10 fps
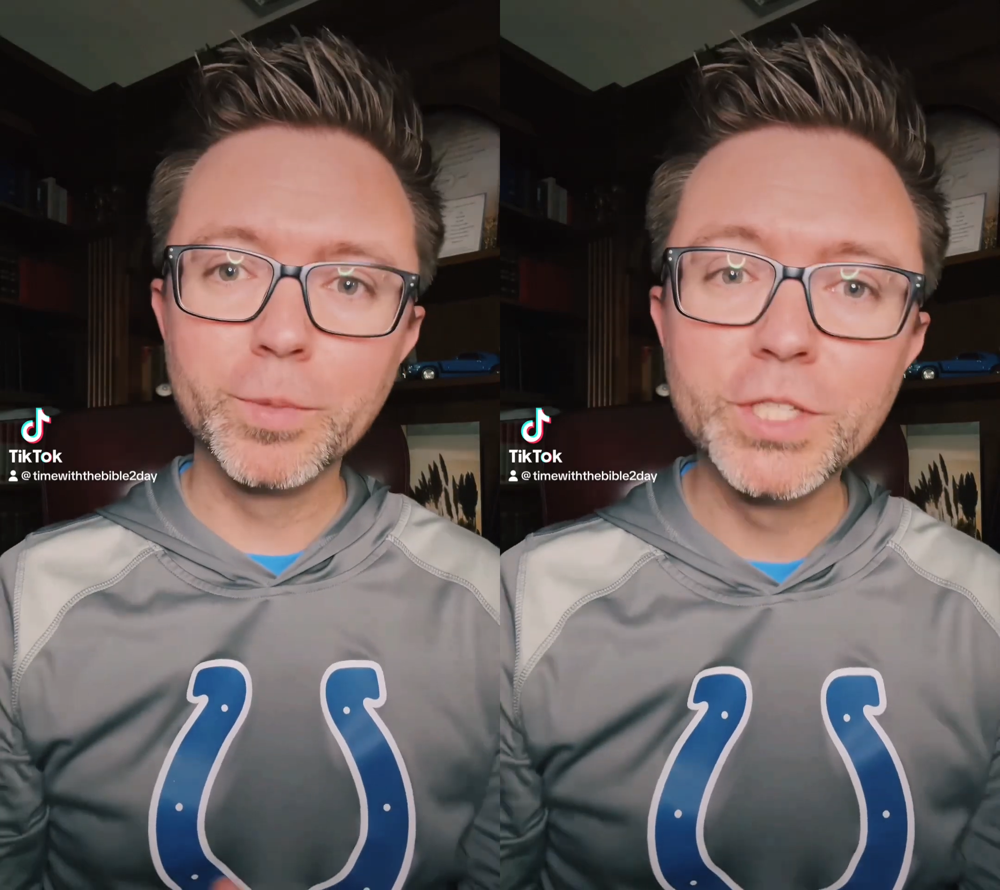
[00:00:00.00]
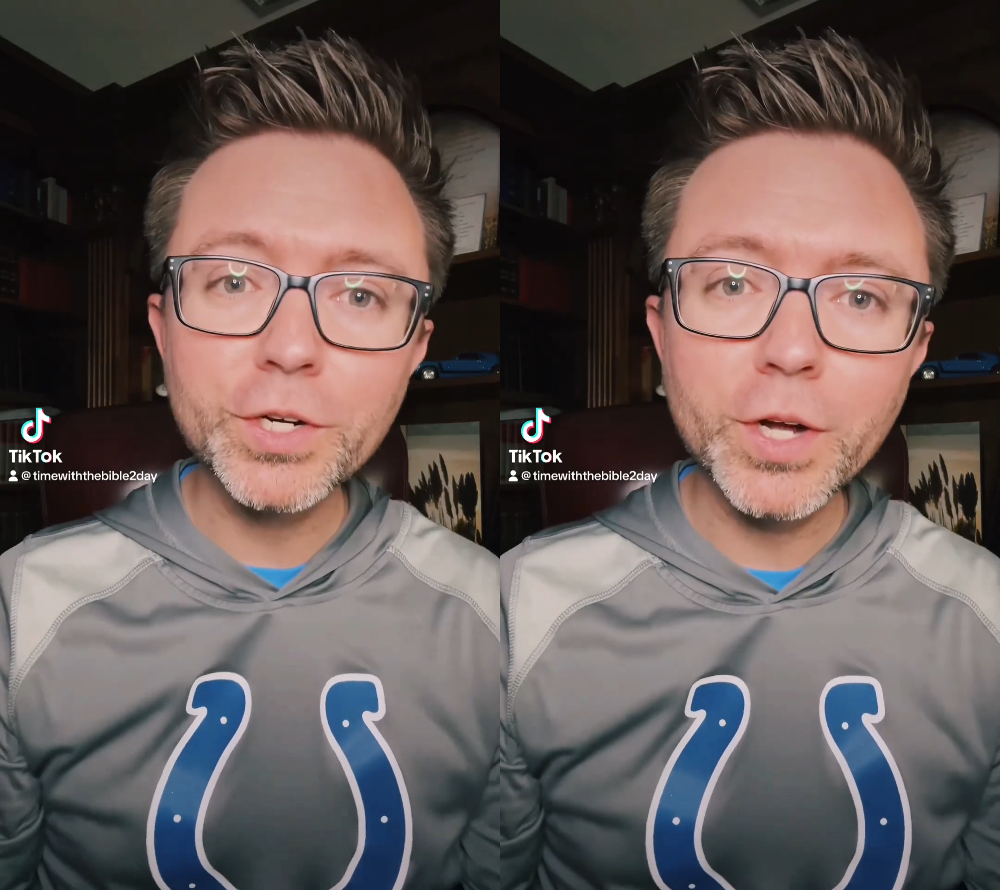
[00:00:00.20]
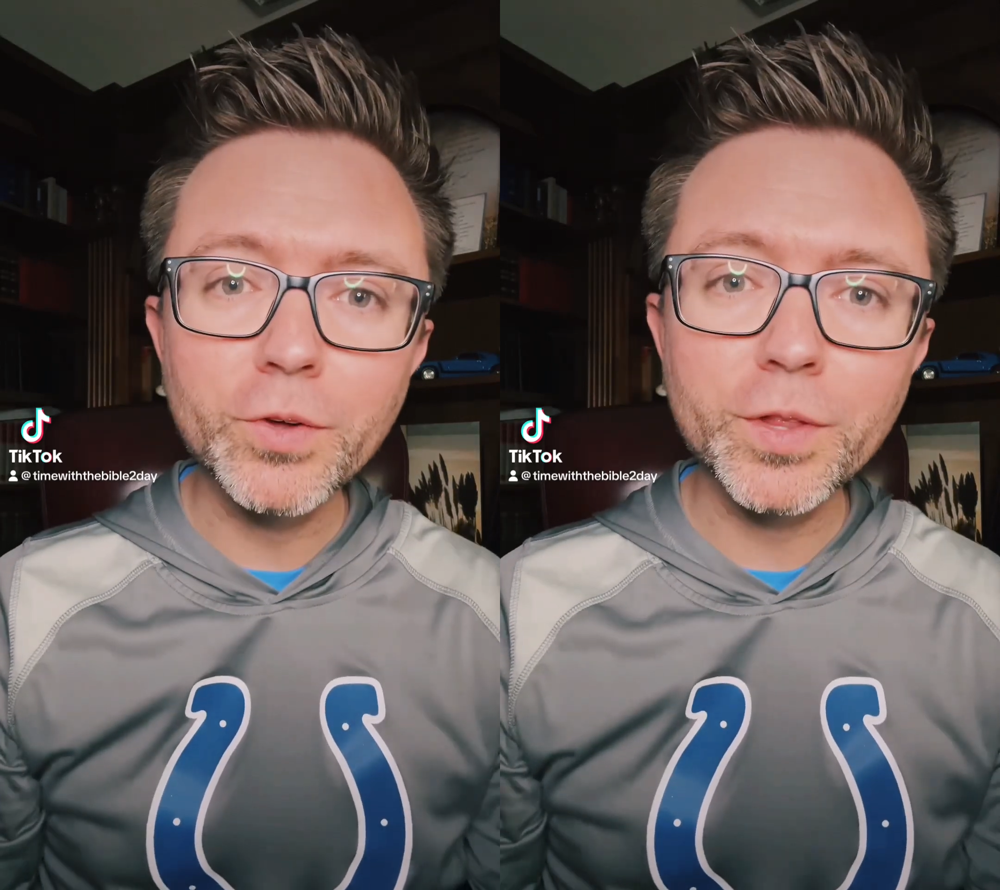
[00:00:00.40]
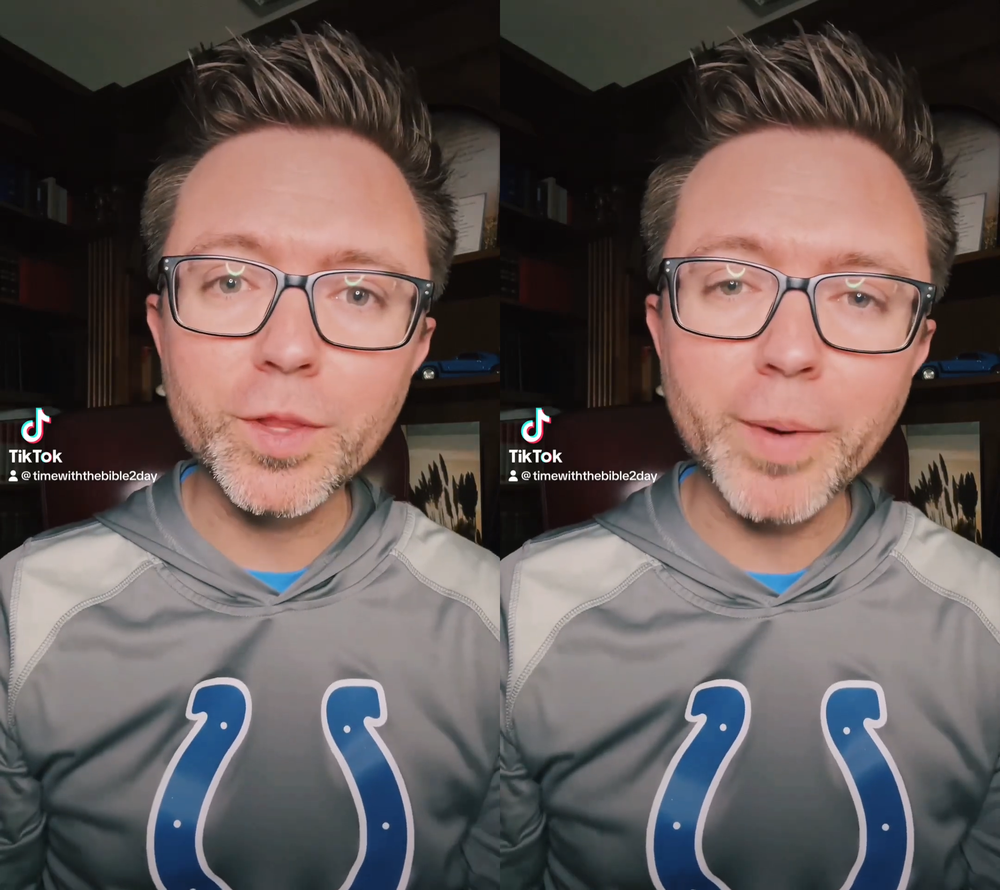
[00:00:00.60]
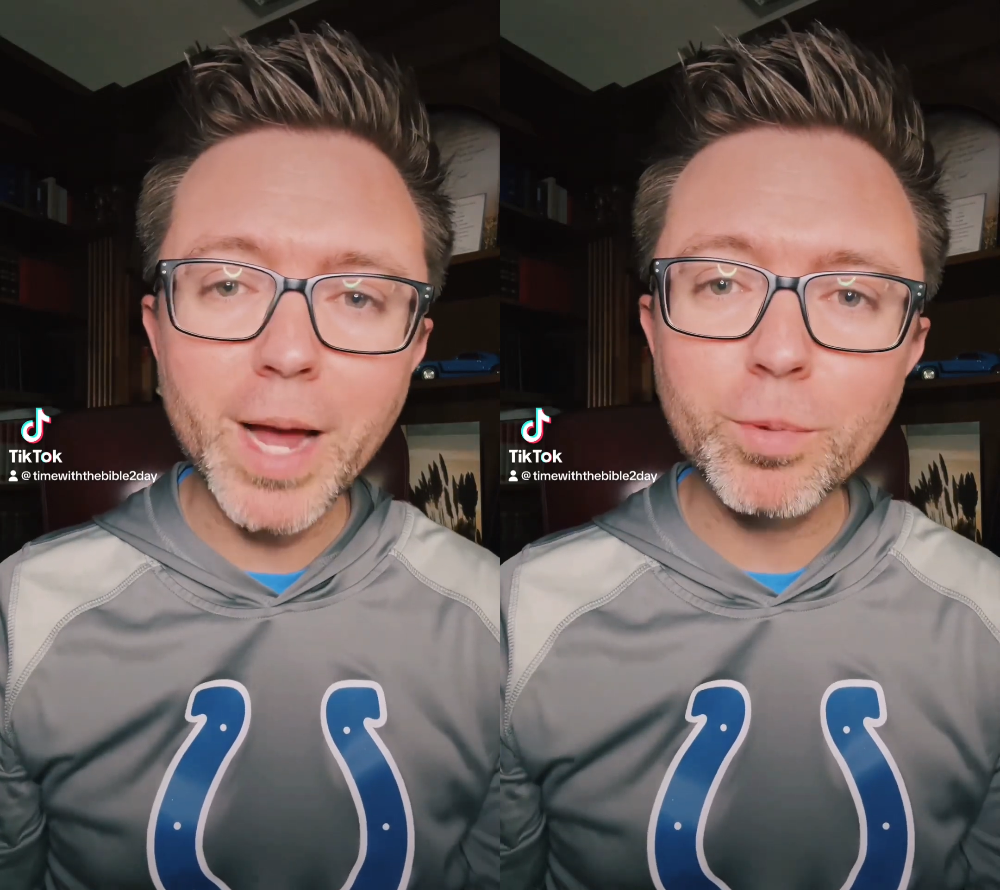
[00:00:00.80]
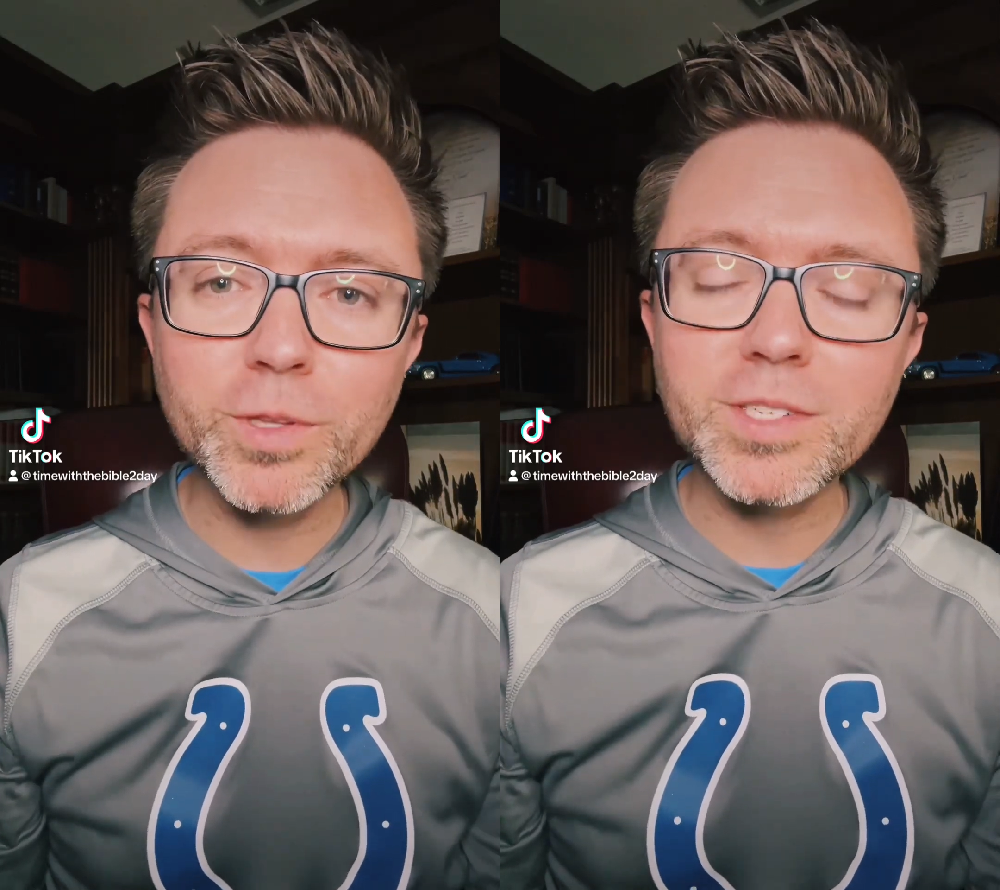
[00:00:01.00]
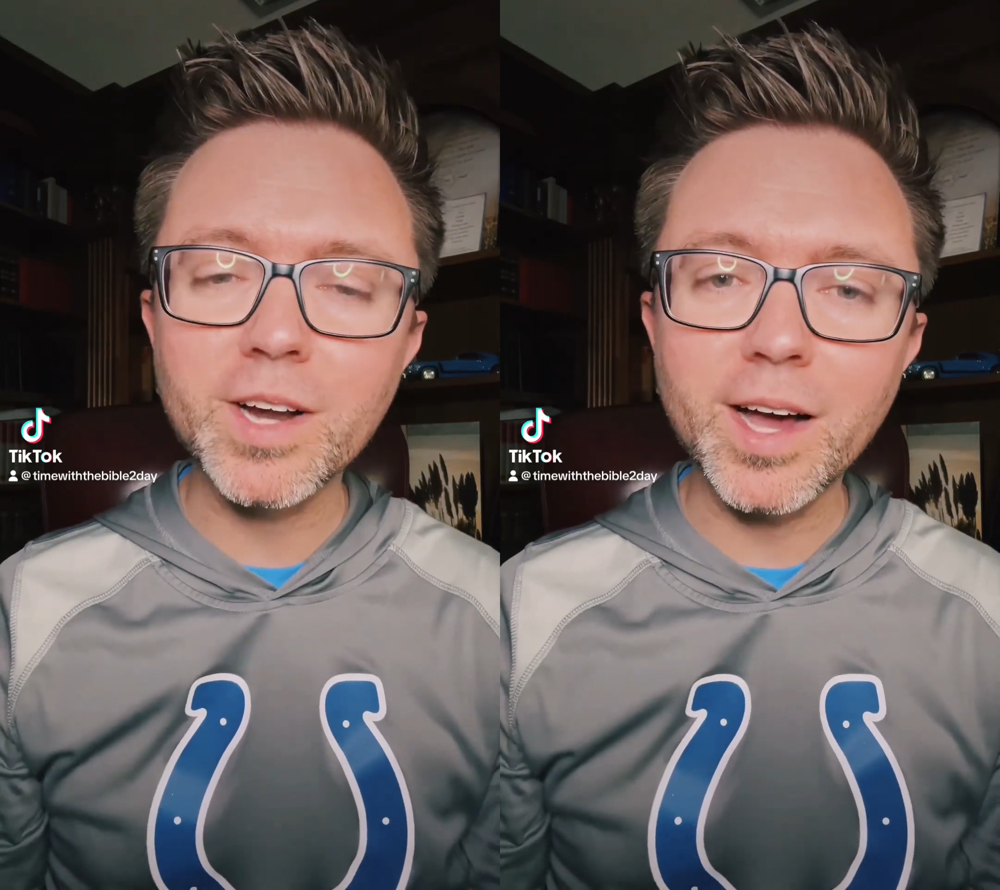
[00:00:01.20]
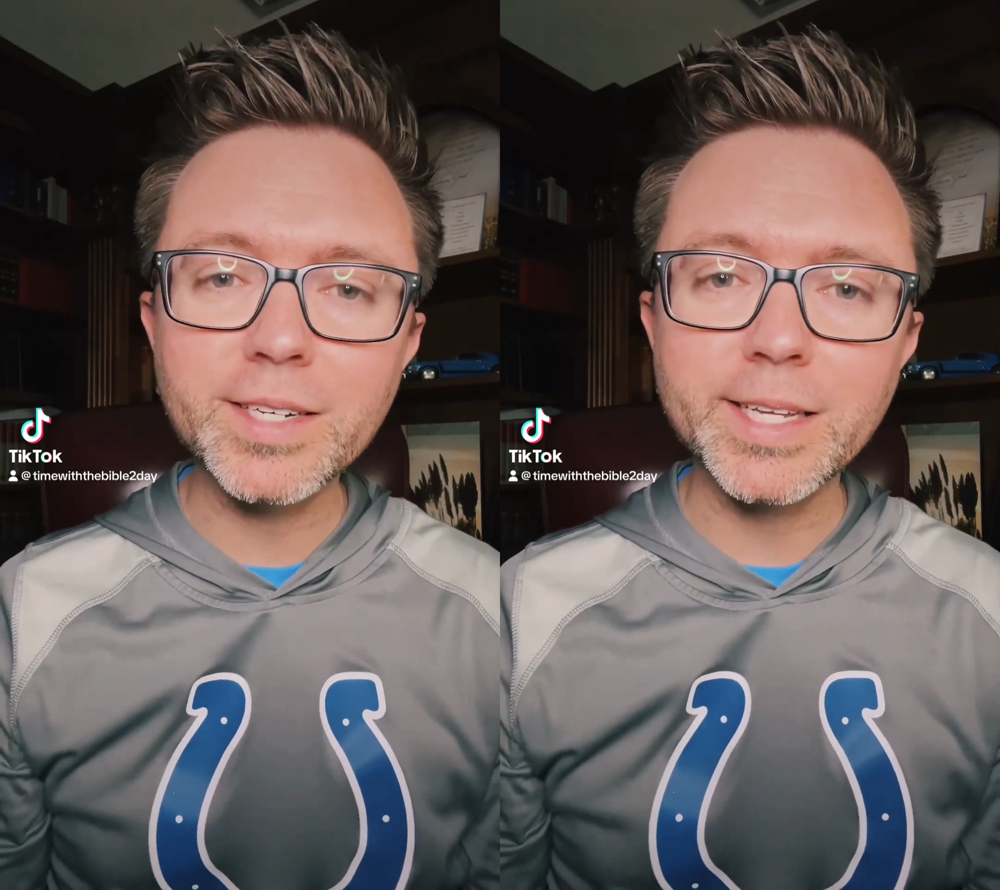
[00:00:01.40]
but you know that the Bible does
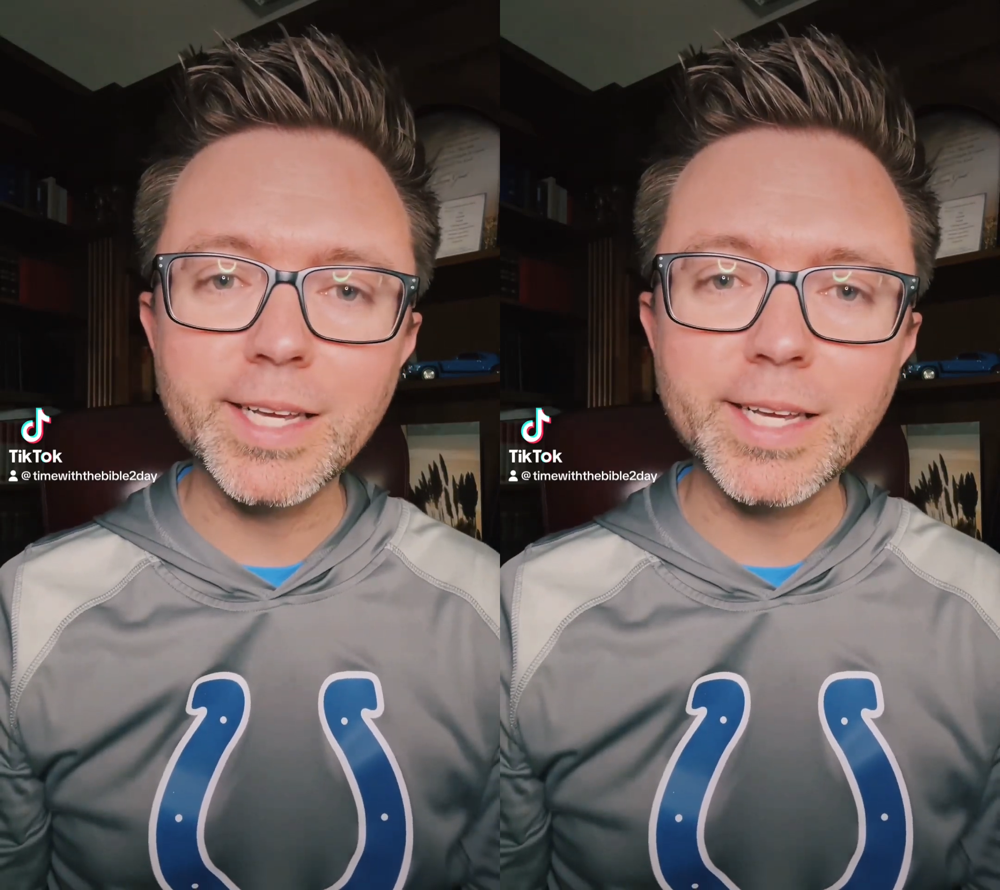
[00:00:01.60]
not